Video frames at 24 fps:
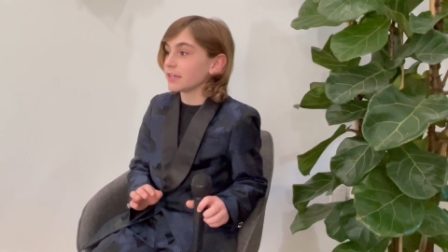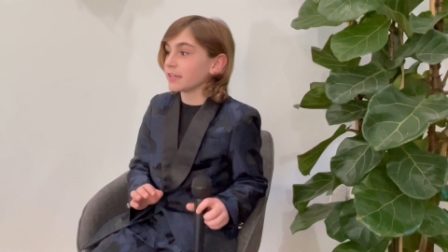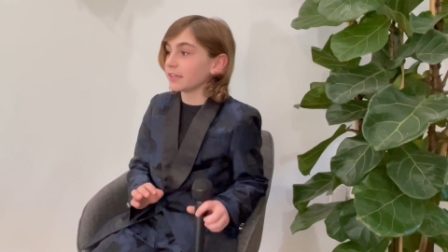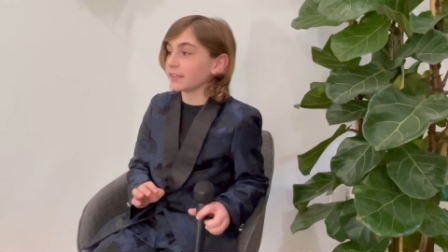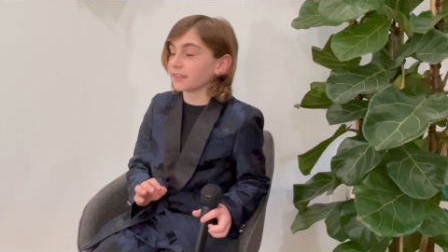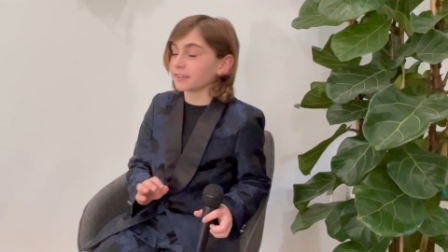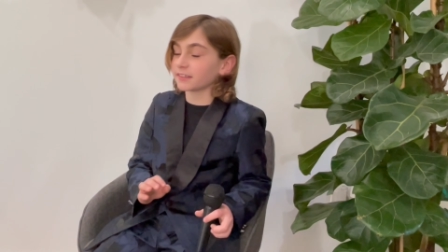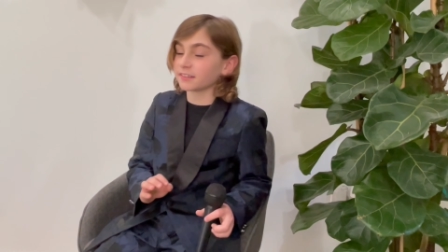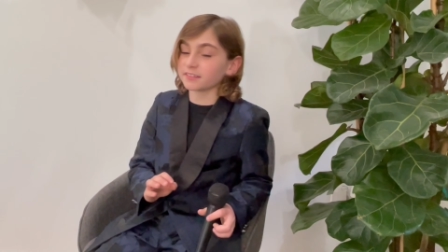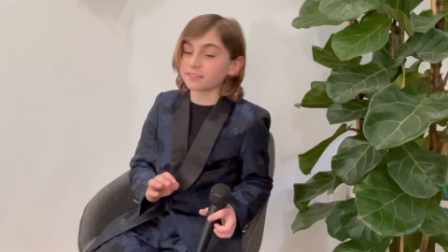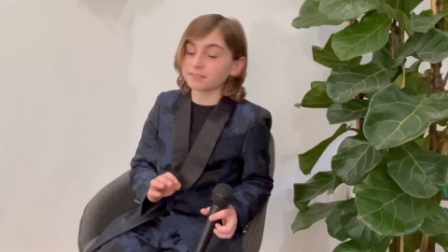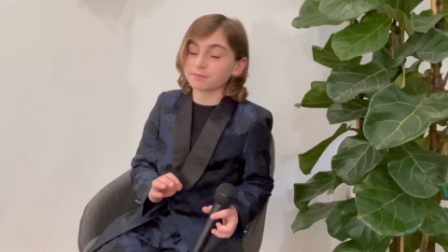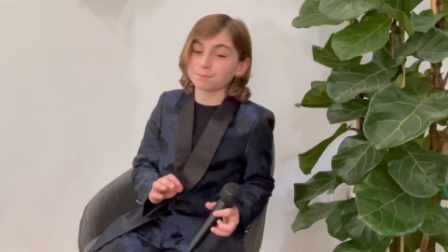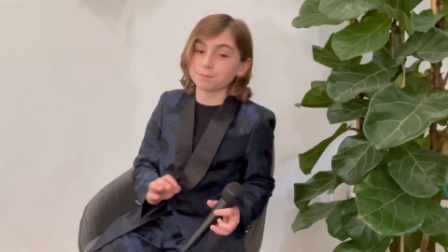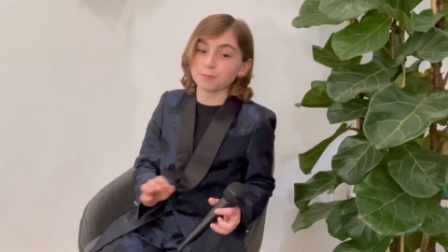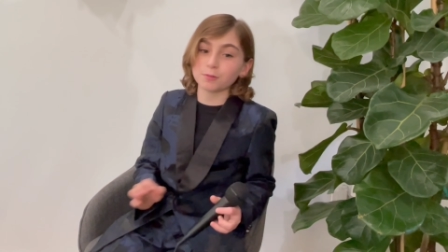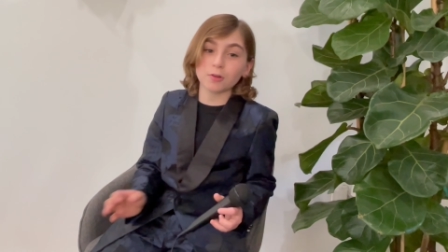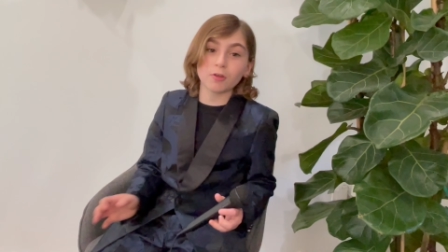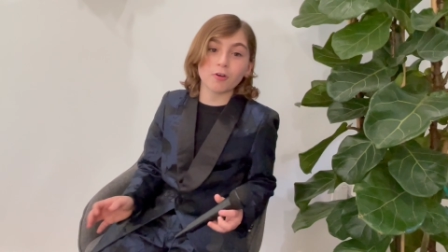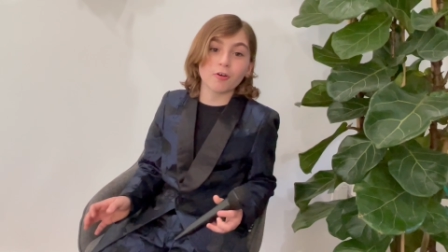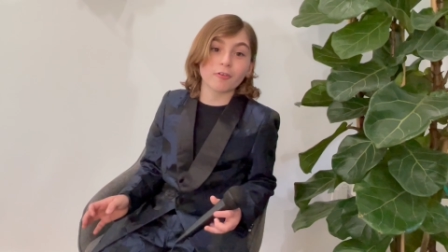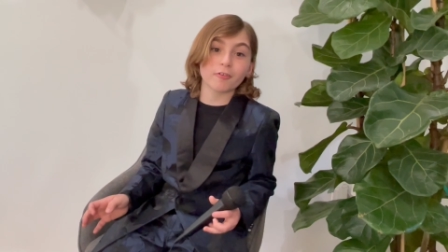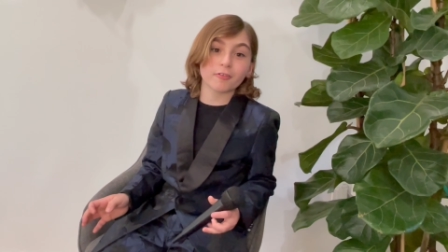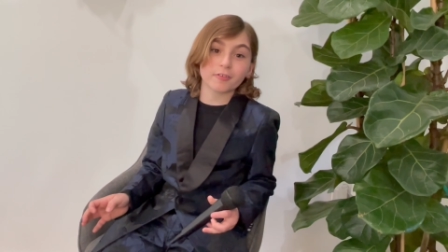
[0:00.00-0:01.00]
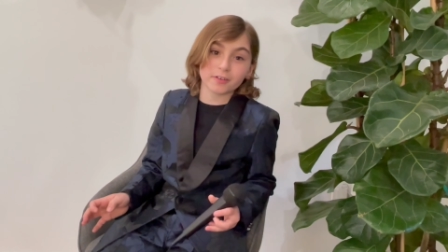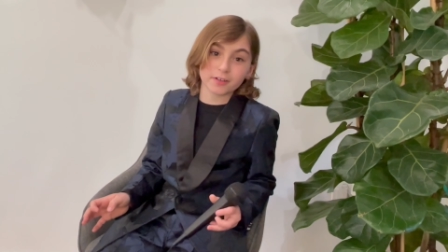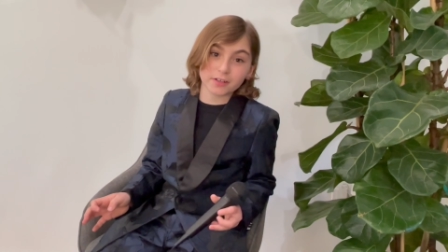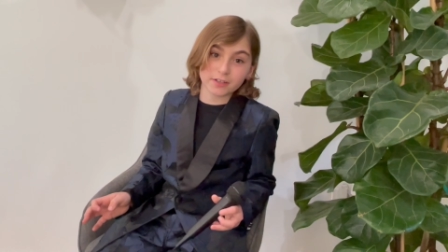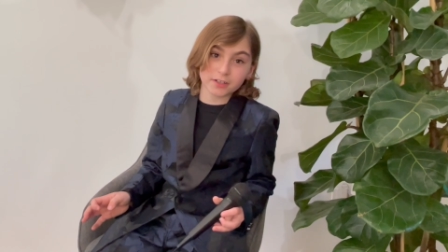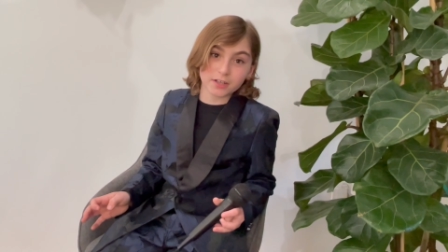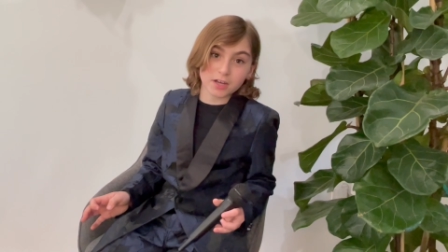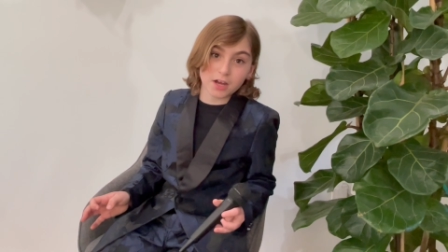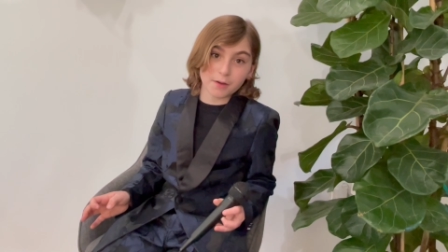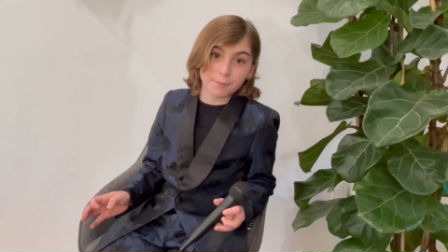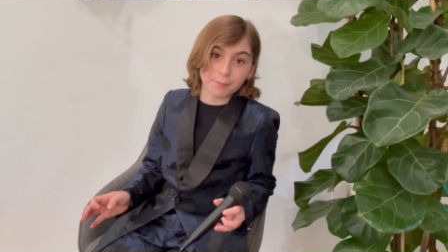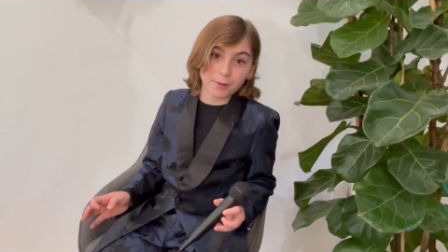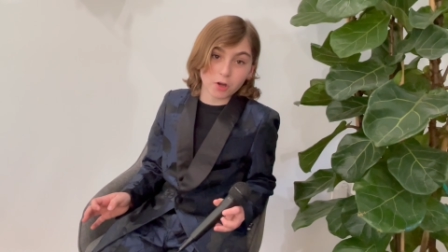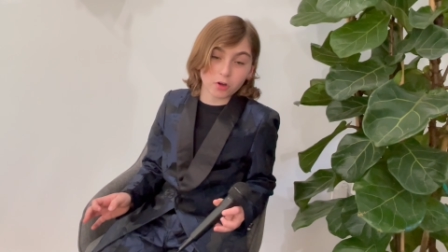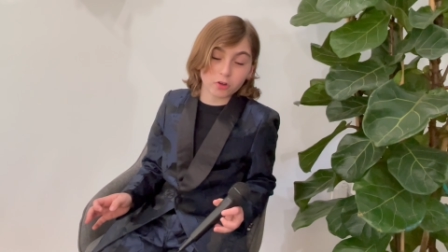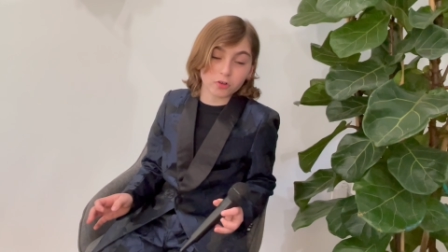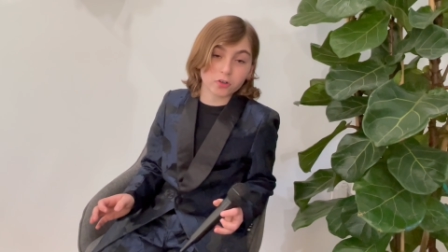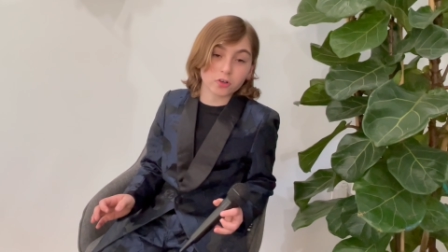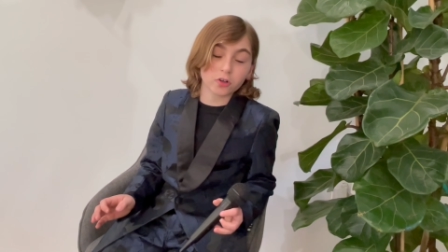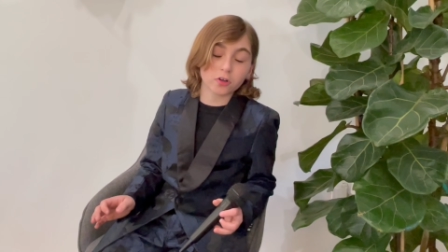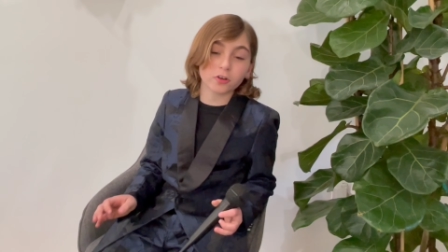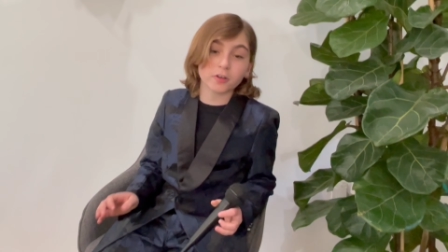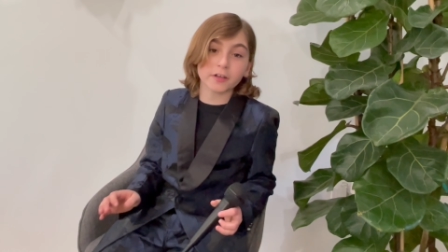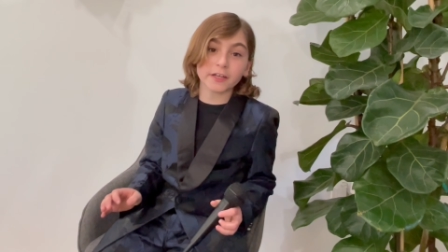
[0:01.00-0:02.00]
exploring about
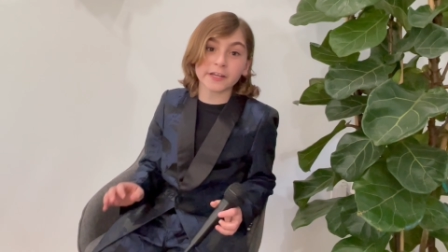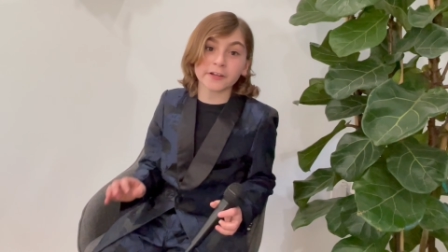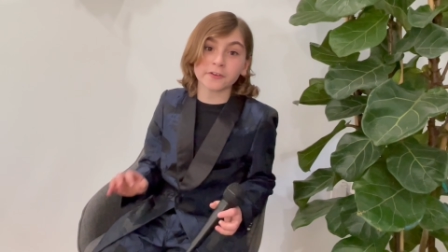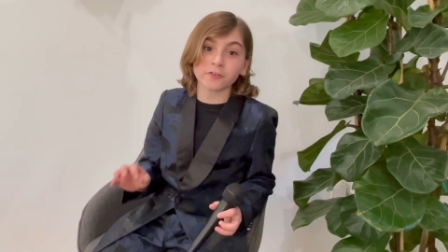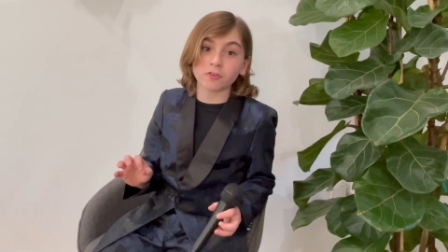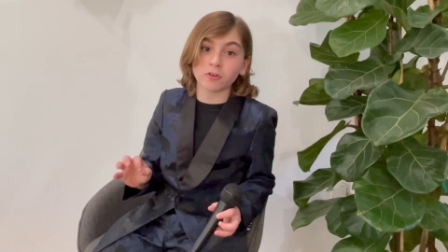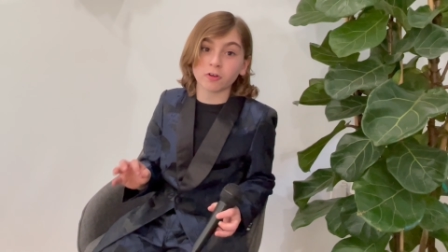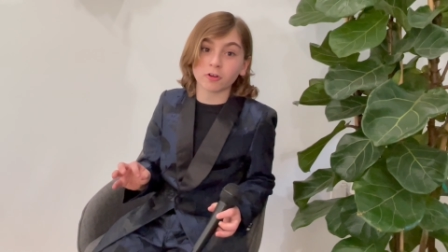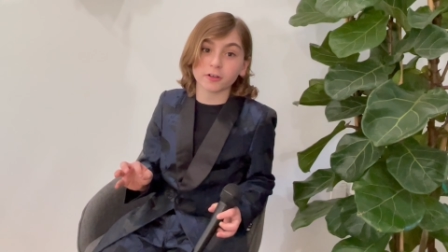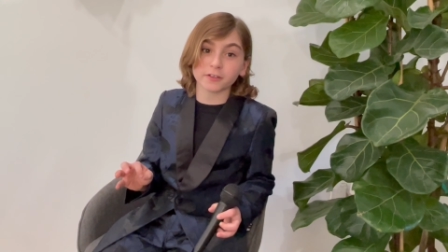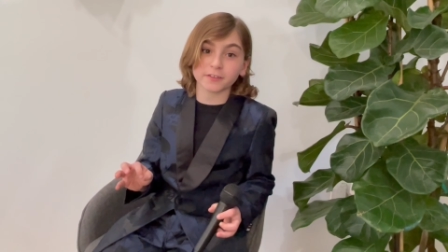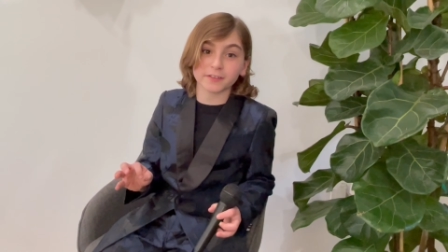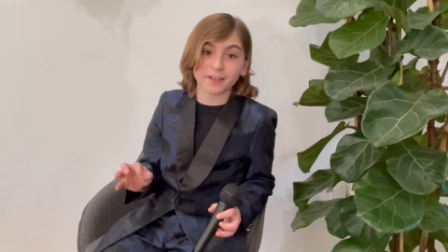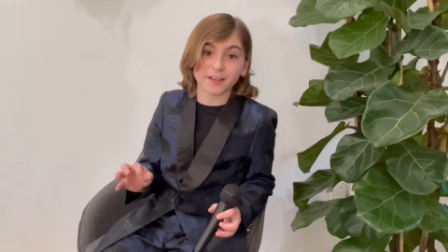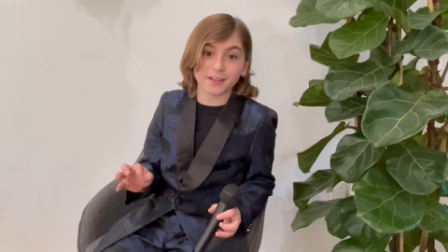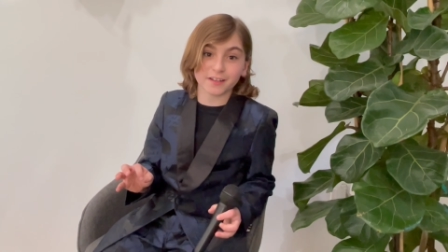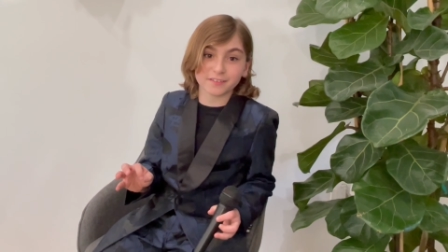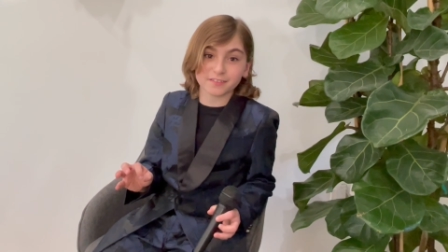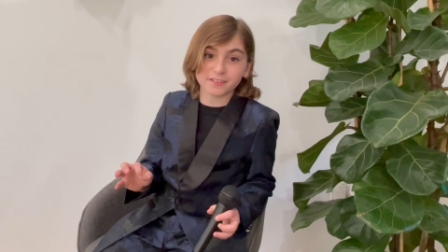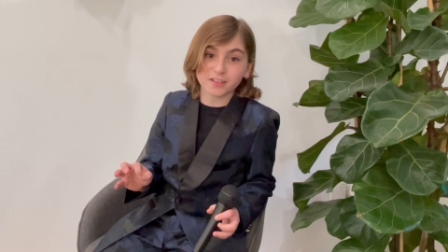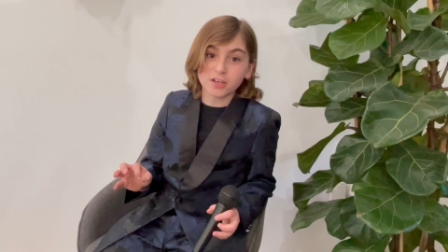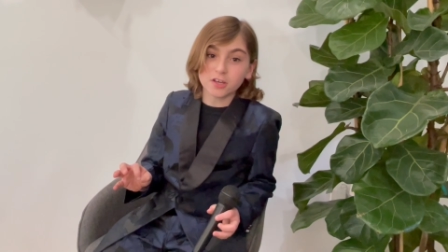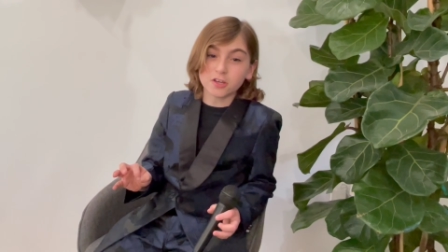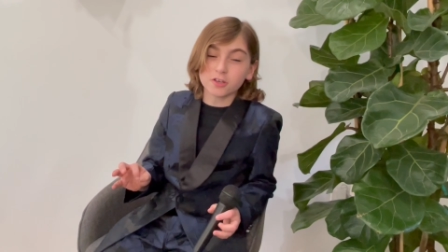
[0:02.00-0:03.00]
Hernan Cortés,